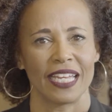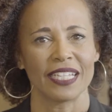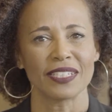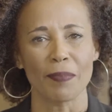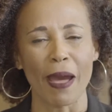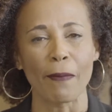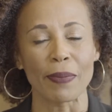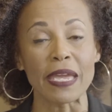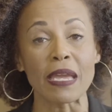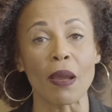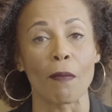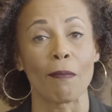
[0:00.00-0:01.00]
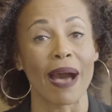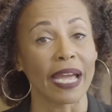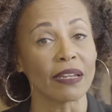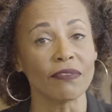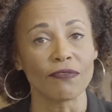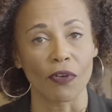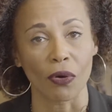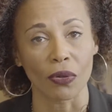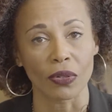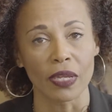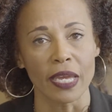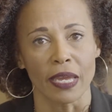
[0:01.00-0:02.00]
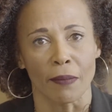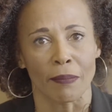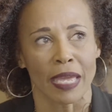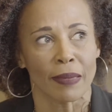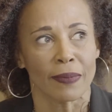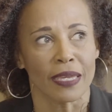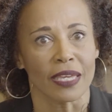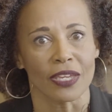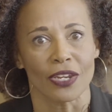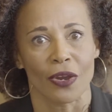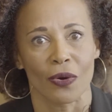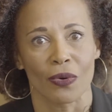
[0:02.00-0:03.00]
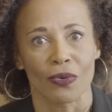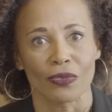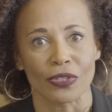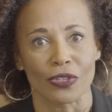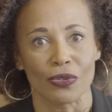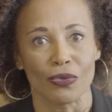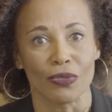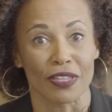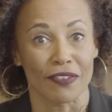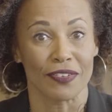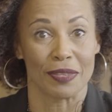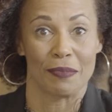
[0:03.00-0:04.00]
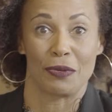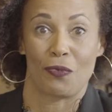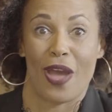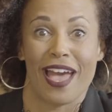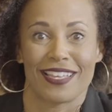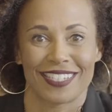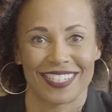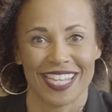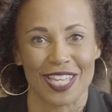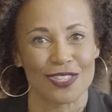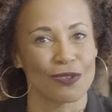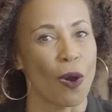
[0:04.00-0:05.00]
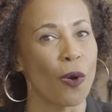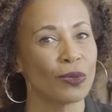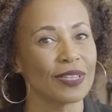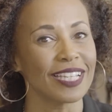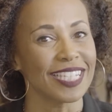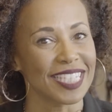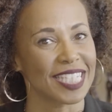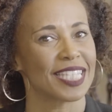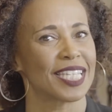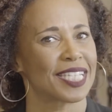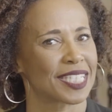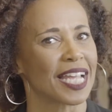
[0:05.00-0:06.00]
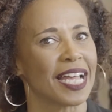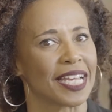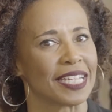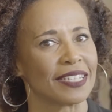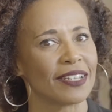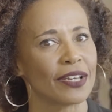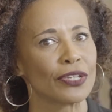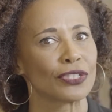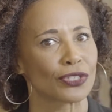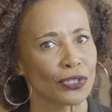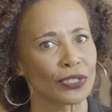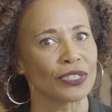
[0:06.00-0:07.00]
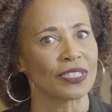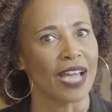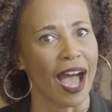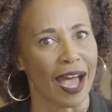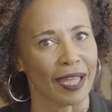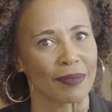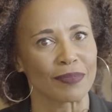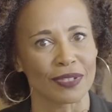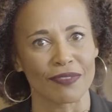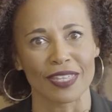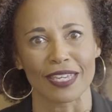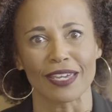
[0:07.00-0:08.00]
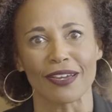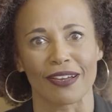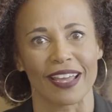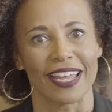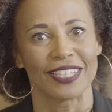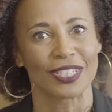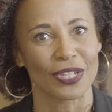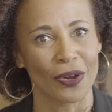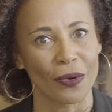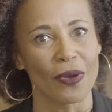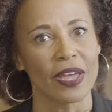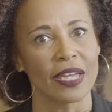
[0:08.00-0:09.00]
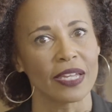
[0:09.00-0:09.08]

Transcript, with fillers: is about being mindful. Maybe, you know, you live in the Midwest and you only see the sun certain times of the year. And so